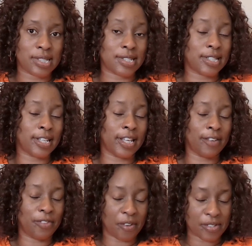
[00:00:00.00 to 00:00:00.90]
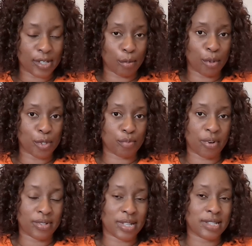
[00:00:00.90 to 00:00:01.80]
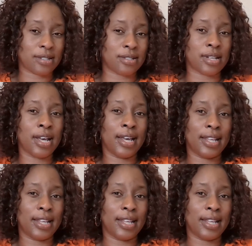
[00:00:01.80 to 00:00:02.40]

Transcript: to see if there's an appeals process, because